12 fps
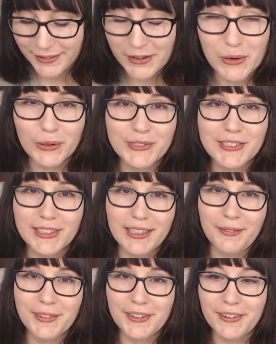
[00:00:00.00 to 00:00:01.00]
Oh, I'll just
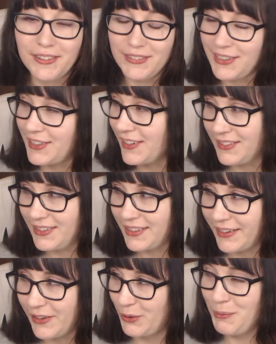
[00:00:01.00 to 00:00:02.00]
leave it there. I don't need to edit
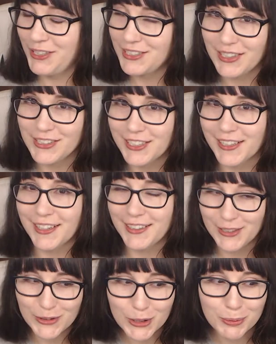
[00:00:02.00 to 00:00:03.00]
that out. I'm not touching
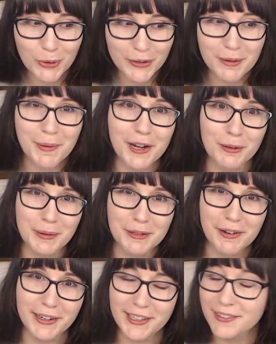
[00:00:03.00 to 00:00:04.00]
it. YouTube won't get mad at
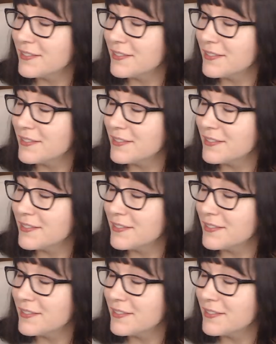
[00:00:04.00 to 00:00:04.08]
me, right?